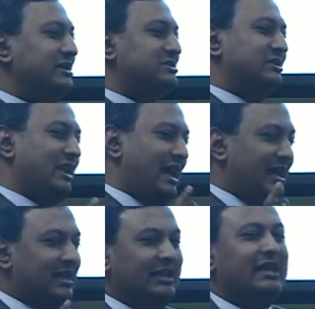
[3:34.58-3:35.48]
is
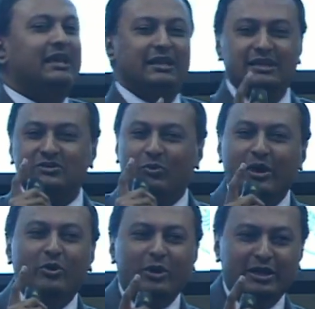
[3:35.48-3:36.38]
it is one
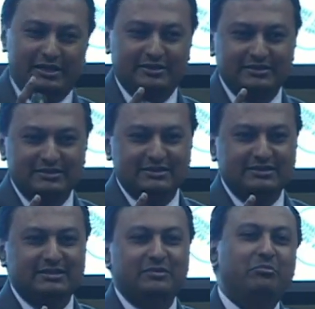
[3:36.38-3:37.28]
organ,
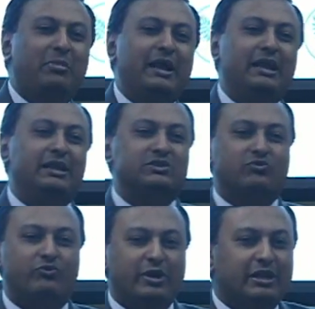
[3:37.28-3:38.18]
but it is
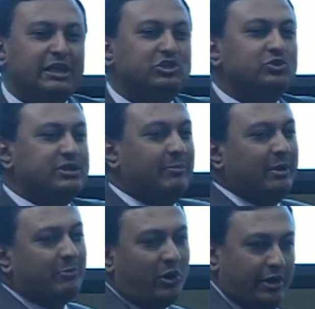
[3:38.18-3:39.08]
really two
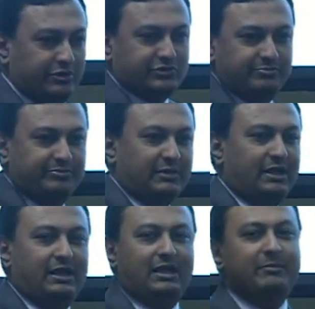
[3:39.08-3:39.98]
separate parts.
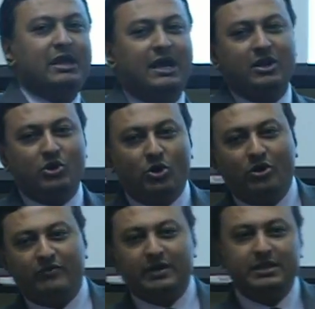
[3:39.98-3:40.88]
And let me kind of go
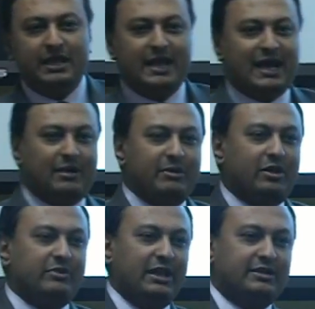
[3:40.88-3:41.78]
over the anatomy
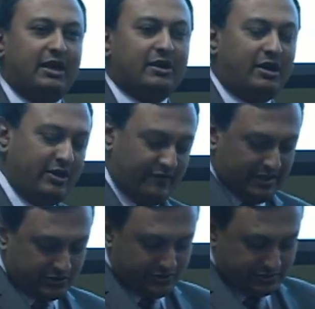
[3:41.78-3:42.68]
of the entire
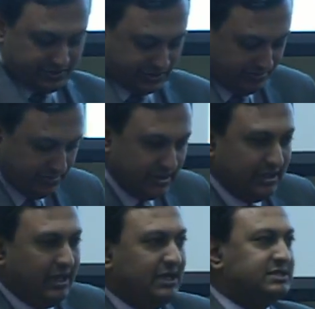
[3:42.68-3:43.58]
cardiovascular system.
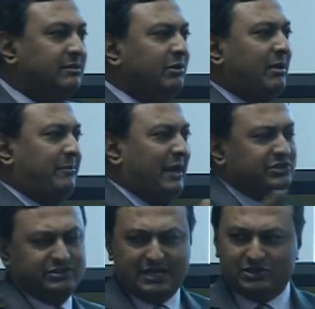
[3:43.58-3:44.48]
And some of my
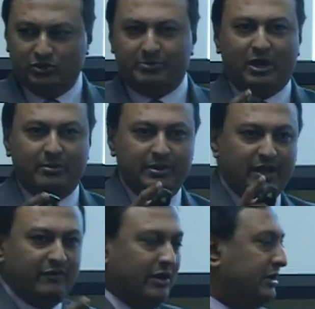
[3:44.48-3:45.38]
patients actually probably
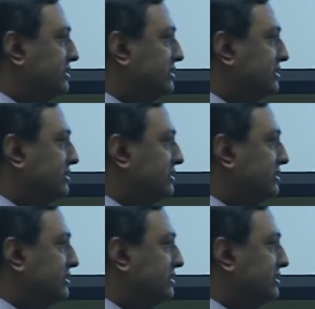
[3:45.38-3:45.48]
have heard